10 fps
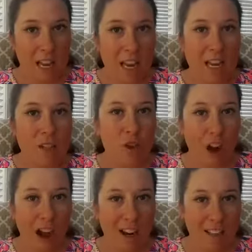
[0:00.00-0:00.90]
He
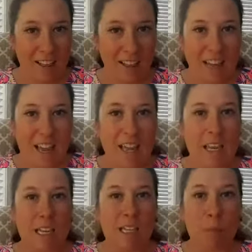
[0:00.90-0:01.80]
tried it.
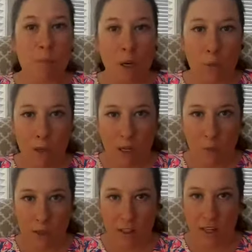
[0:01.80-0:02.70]
He experimented
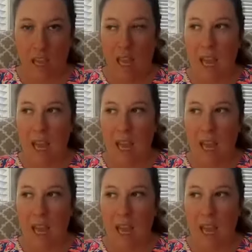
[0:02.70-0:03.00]
with it.